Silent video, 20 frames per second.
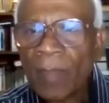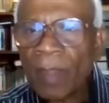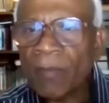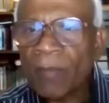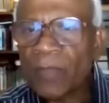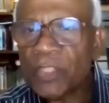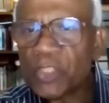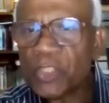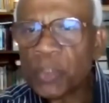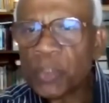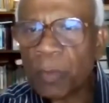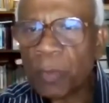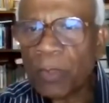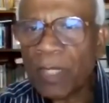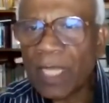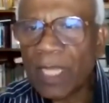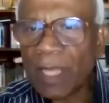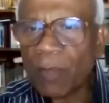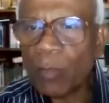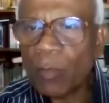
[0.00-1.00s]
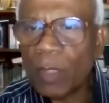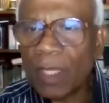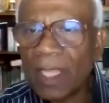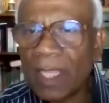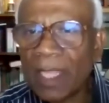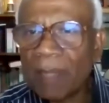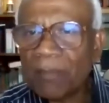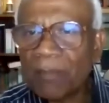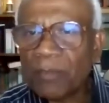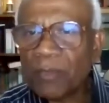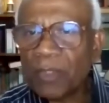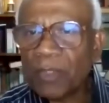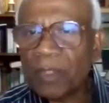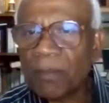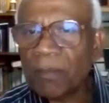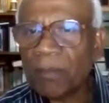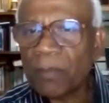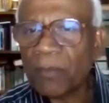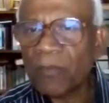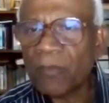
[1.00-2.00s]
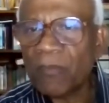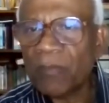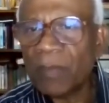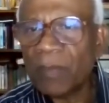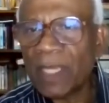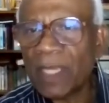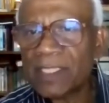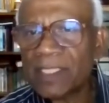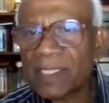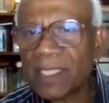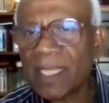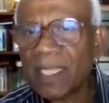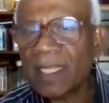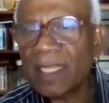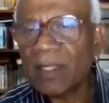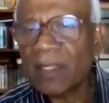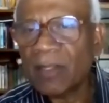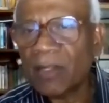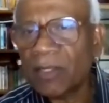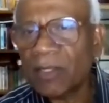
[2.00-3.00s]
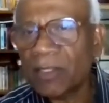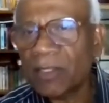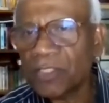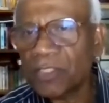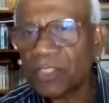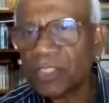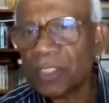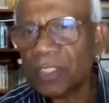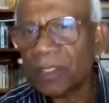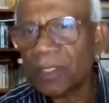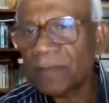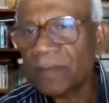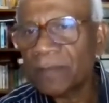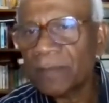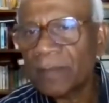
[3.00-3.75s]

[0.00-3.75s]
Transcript: Which product will help to improve my skin condition?